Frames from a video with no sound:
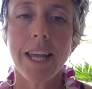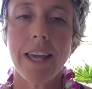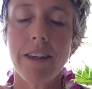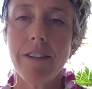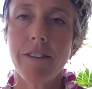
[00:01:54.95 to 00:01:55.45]

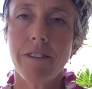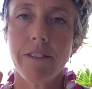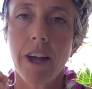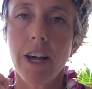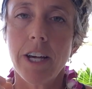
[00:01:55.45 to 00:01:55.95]
is
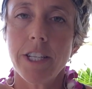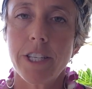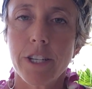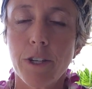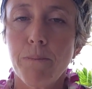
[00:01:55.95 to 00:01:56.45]

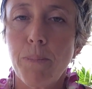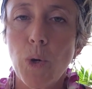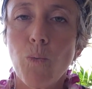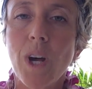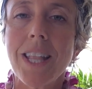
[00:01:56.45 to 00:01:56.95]
to
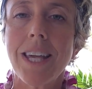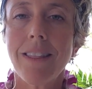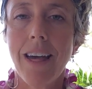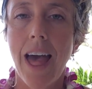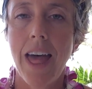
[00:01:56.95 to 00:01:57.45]
be
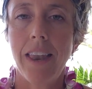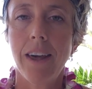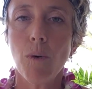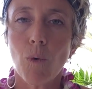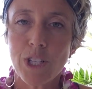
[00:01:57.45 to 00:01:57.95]
willing then,
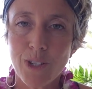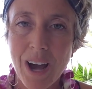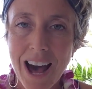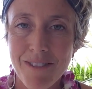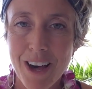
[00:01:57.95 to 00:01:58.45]
once you
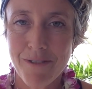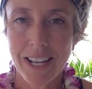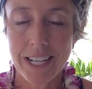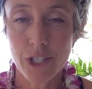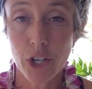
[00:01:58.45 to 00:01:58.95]
have that
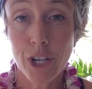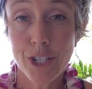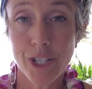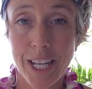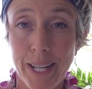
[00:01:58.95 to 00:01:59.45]
financial
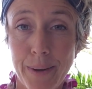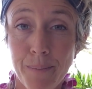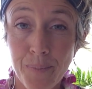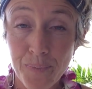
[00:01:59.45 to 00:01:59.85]
cushion,